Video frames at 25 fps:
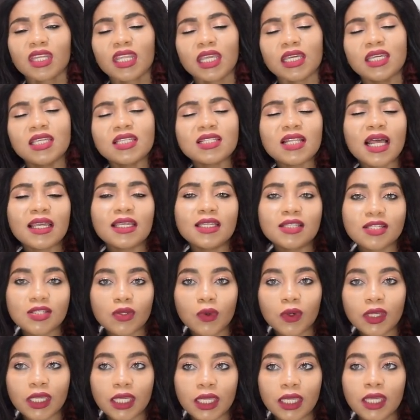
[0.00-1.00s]
He's like, "It's
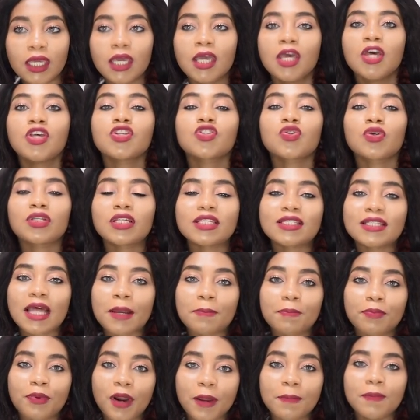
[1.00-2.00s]
okay." So they
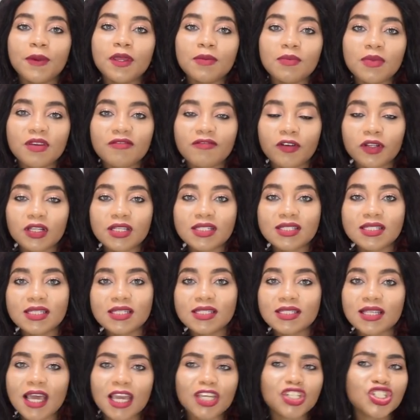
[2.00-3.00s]
start prepping me for the
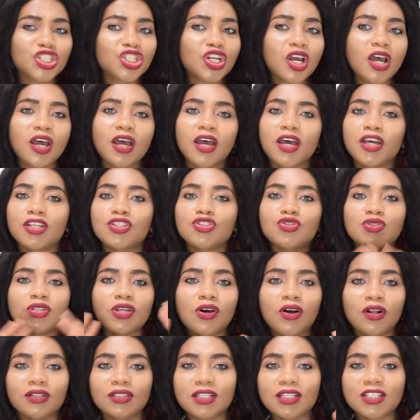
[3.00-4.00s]
C-section, doing
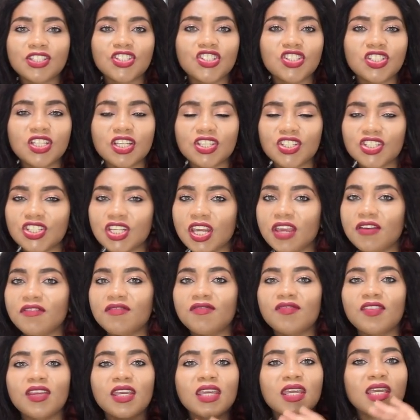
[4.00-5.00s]
all the
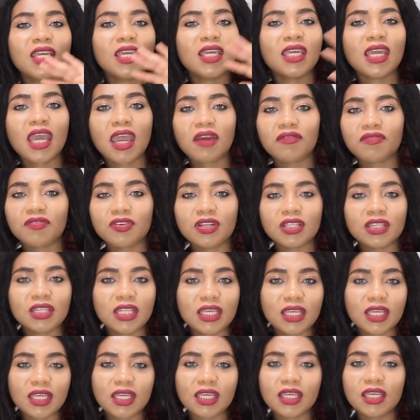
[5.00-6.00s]
shaving,
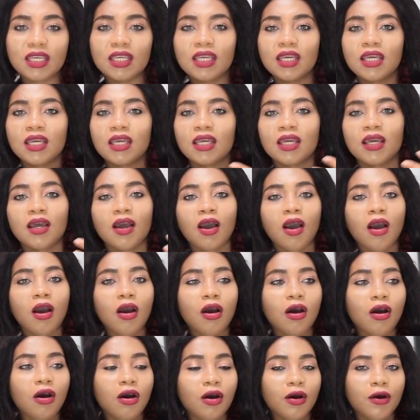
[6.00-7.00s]
everything.
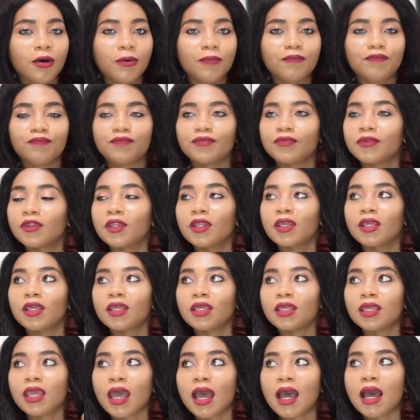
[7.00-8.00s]

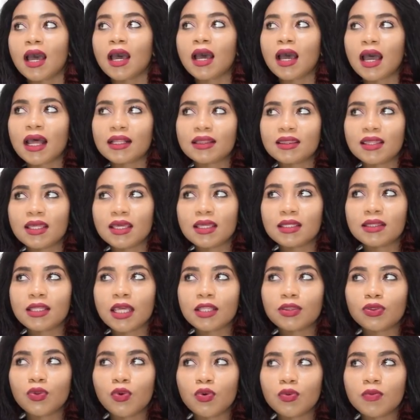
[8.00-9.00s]
I think
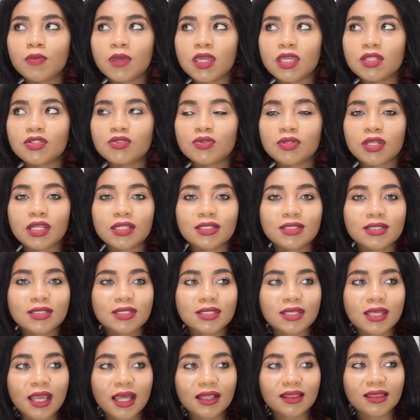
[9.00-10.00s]
they took me into the
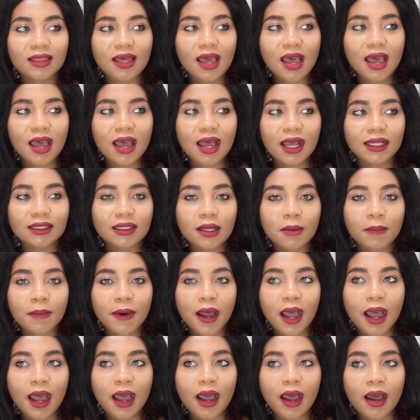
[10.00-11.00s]
theater at
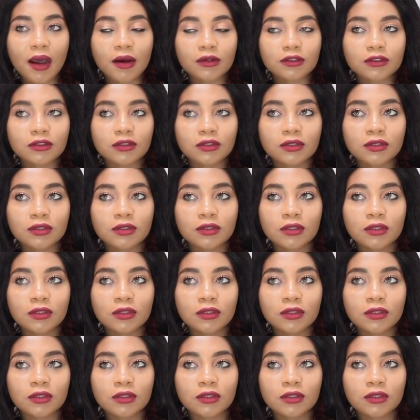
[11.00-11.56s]
about